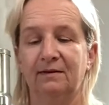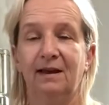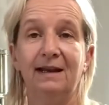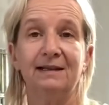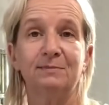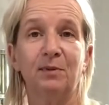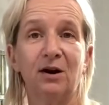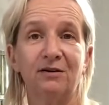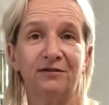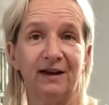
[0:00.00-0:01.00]
And it's
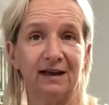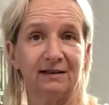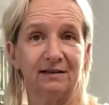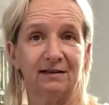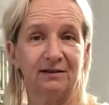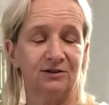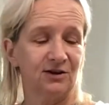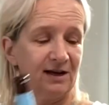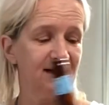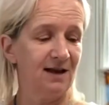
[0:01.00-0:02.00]
perfect.
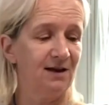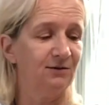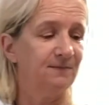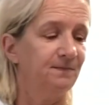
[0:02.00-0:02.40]
Check it out.